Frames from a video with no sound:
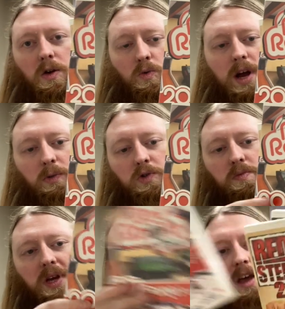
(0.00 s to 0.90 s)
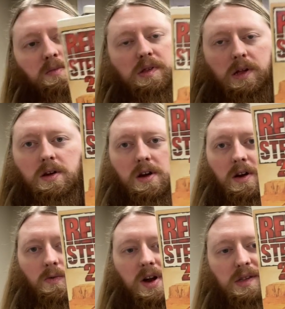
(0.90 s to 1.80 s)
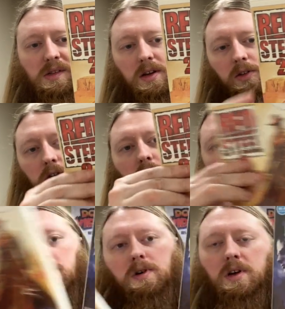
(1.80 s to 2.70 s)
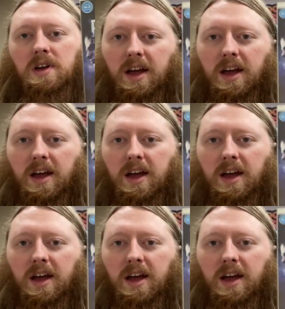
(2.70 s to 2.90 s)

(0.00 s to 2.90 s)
Rec Room Games, Red Steel 2,